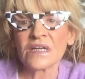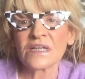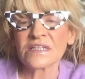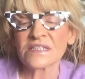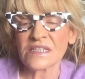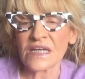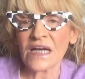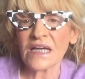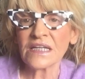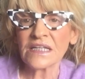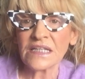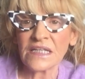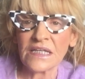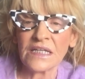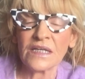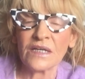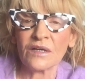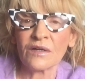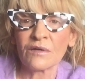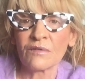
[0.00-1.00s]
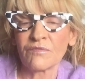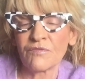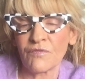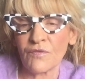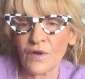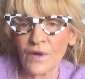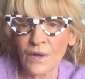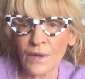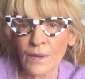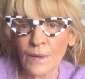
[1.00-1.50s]
psyche of
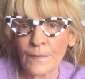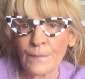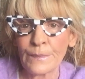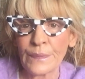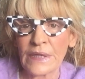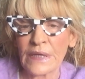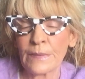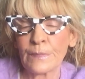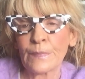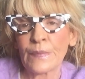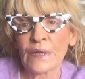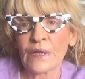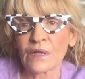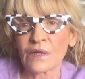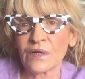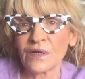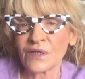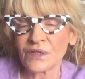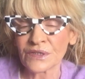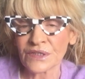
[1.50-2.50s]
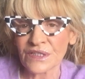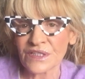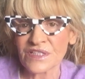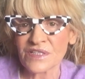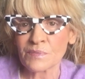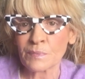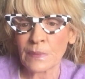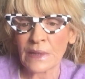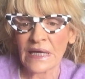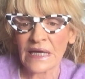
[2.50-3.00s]
people on
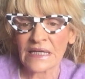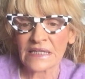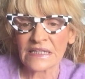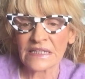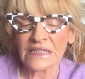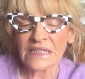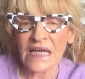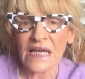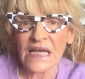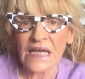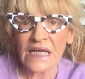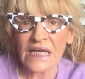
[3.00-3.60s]
this planet.